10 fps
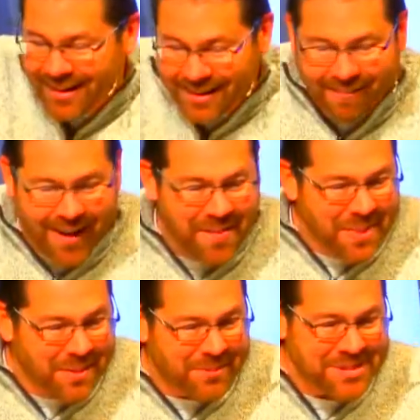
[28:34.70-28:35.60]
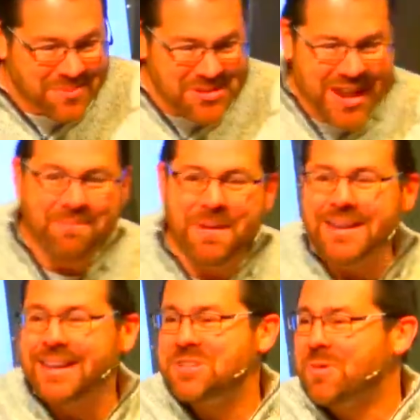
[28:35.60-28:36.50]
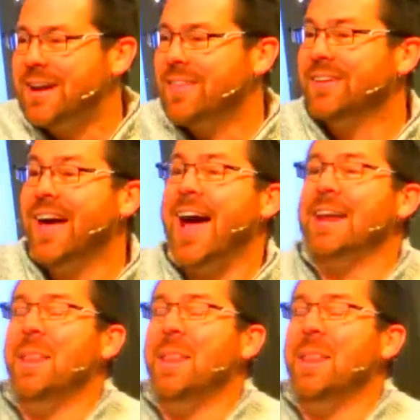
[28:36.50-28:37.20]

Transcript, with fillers: anyway, President Bush kept making his way down the line.